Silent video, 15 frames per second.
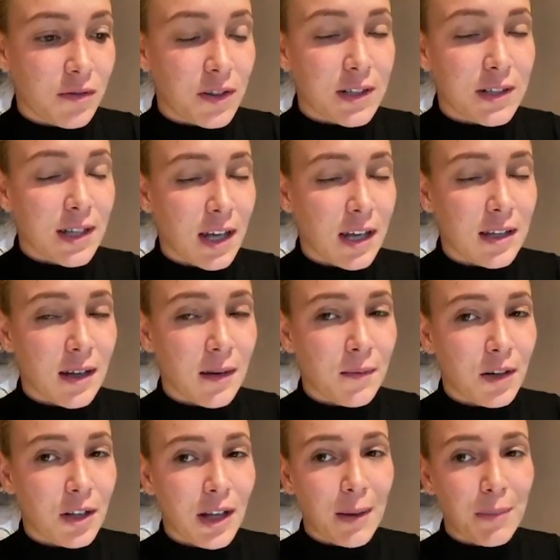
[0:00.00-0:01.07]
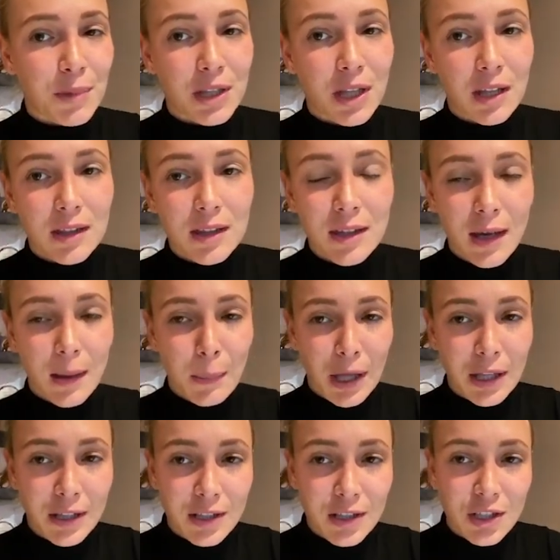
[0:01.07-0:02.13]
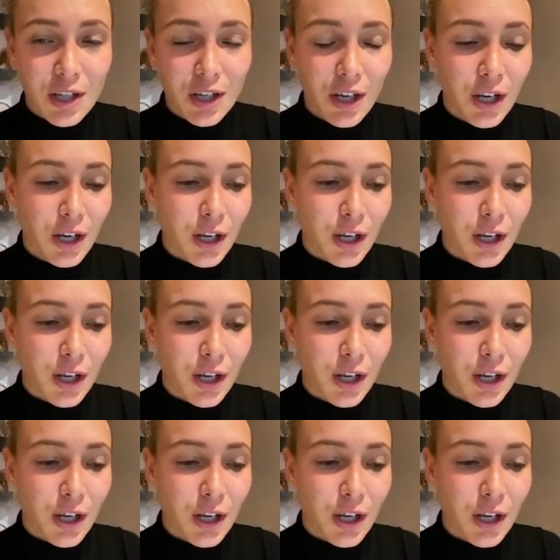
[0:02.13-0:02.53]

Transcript: first set. I'm really happy that I managed